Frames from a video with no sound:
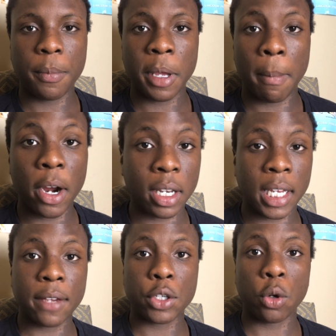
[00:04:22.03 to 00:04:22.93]
Apparently, it
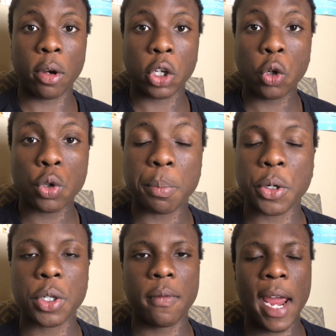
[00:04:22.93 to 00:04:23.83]
gives you a huge
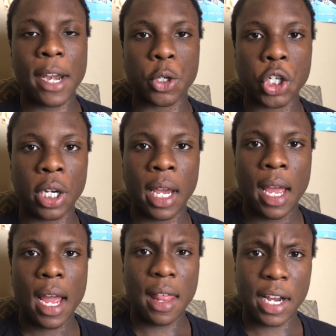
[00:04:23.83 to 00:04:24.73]
burst of energy,
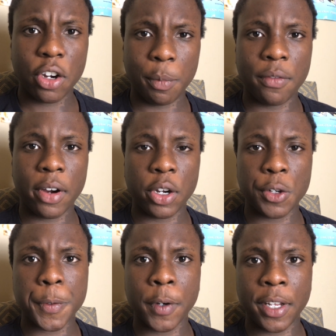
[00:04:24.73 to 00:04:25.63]
and that can be very
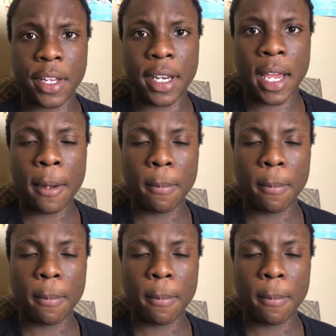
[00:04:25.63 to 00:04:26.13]
useful in the day.